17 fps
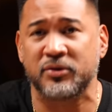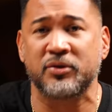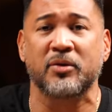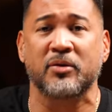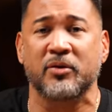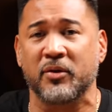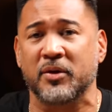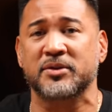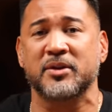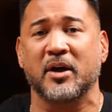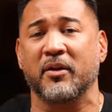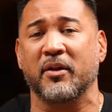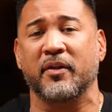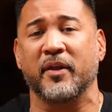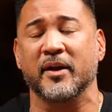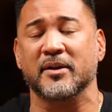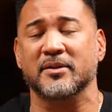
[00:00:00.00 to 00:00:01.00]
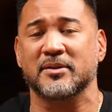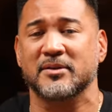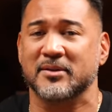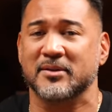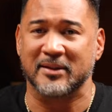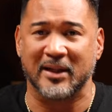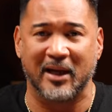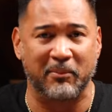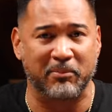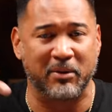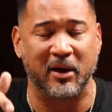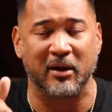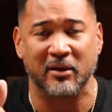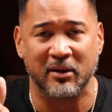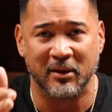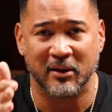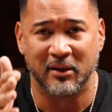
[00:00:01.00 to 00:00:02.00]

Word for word: do those other things. Nah, bro.